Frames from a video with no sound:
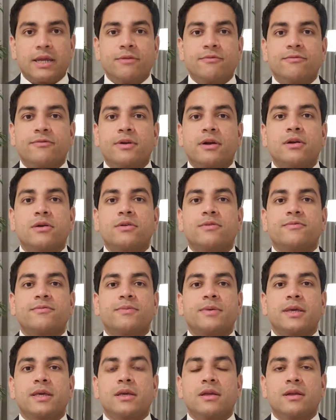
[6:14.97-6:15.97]
in front of
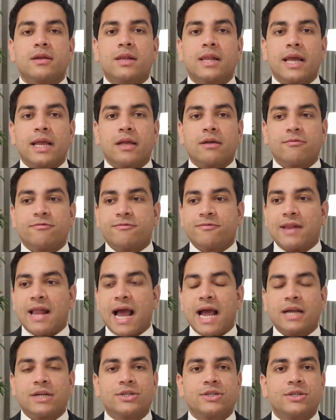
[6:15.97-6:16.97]
me like a
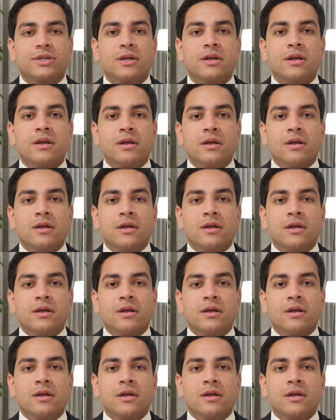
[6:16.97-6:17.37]
flash.